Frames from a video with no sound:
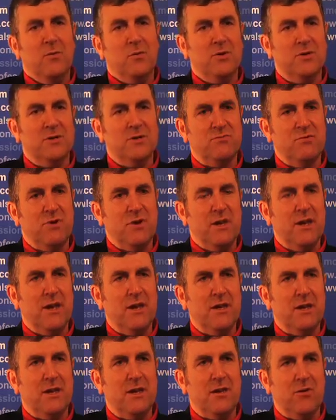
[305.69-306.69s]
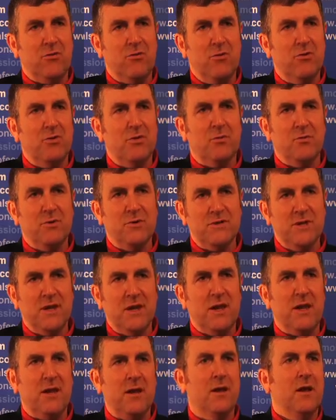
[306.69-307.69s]
which is really hitting the growth that we're
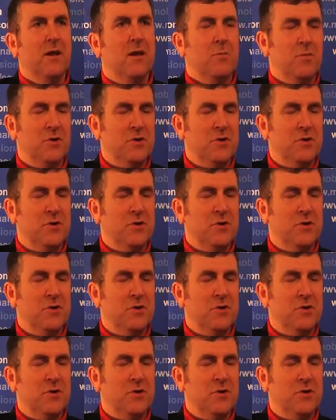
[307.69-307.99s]
seeing,